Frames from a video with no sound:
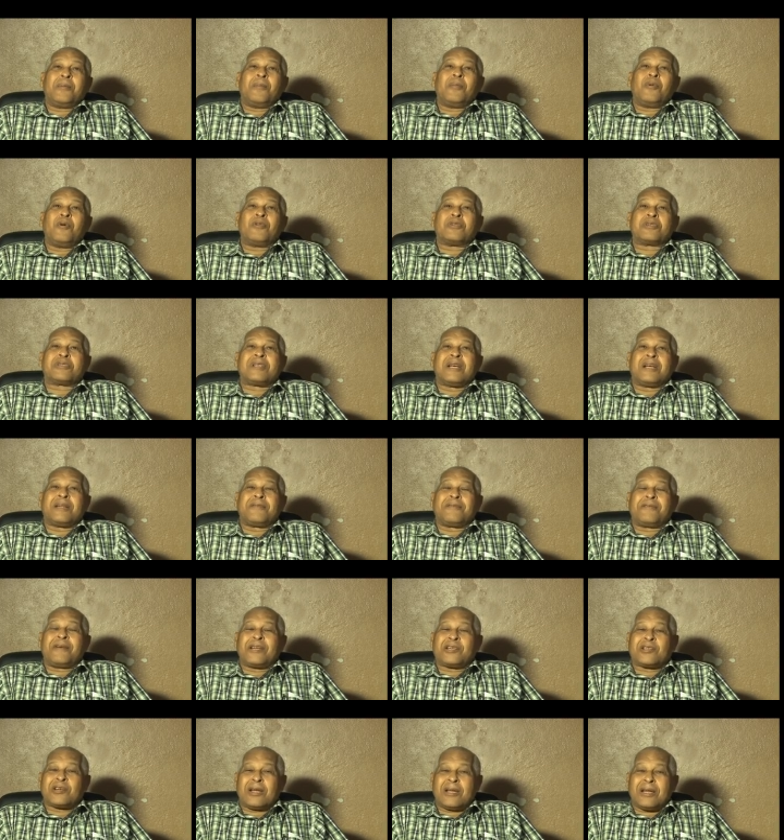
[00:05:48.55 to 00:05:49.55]
most of the
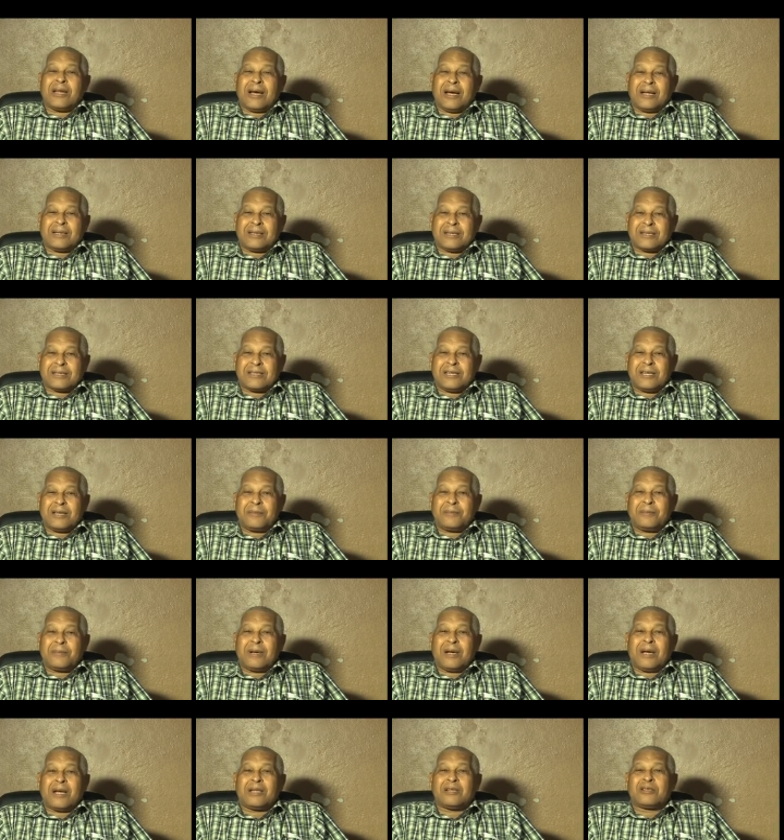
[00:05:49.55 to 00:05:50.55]
veteran artists
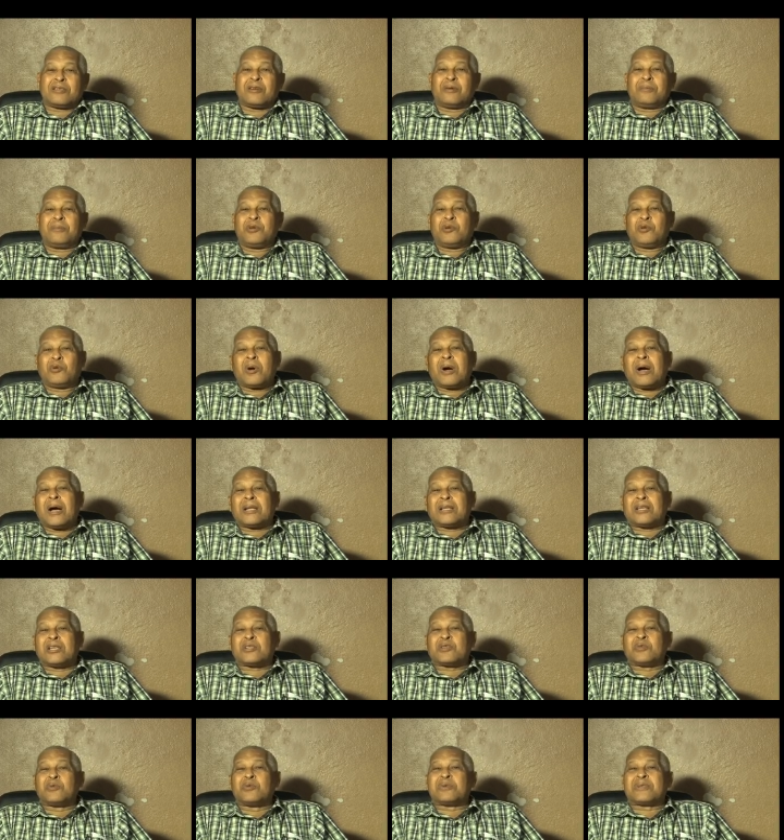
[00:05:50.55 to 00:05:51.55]
them and some new
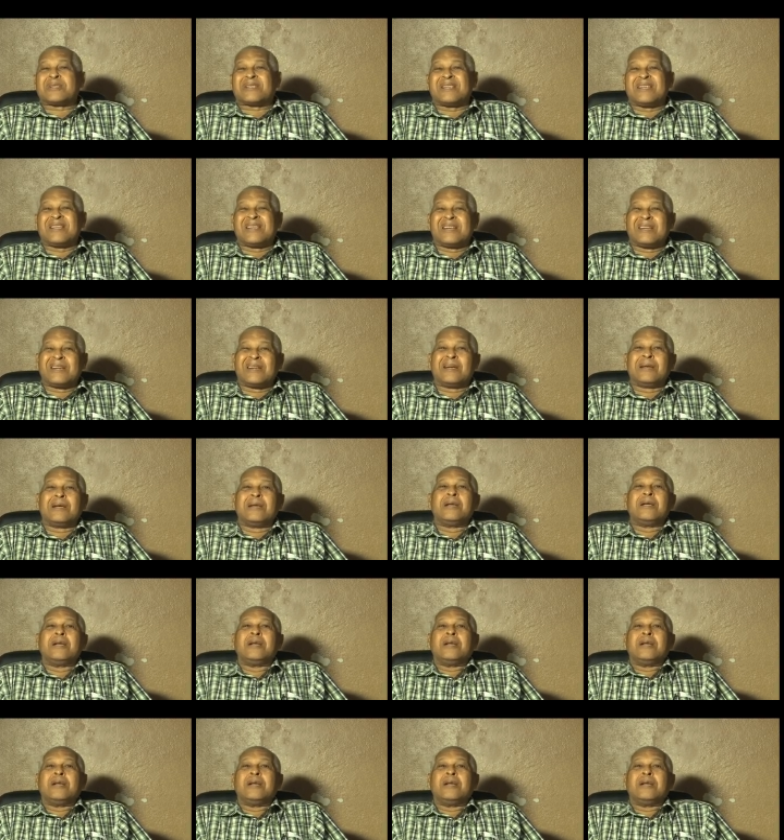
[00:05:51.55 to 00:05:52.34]
artists who sing